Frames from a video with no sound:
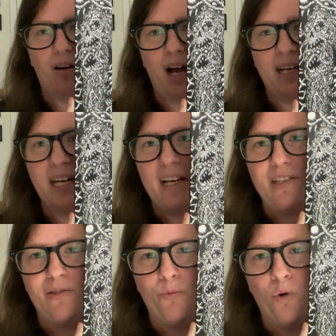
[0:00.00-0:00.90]
I
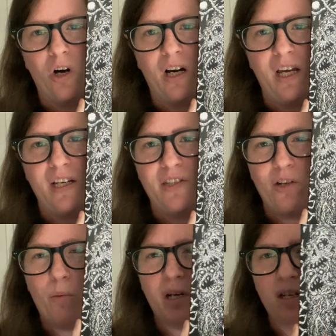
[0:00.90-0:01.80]
guess word is
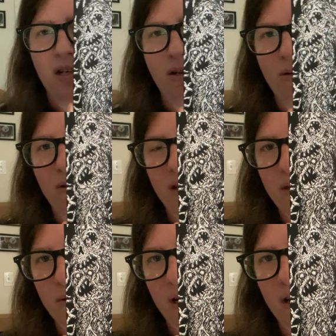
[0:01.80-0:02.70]
nobody knew that
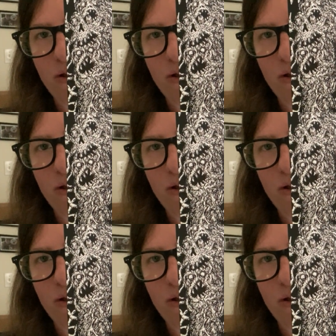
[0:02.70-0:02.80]
this was going to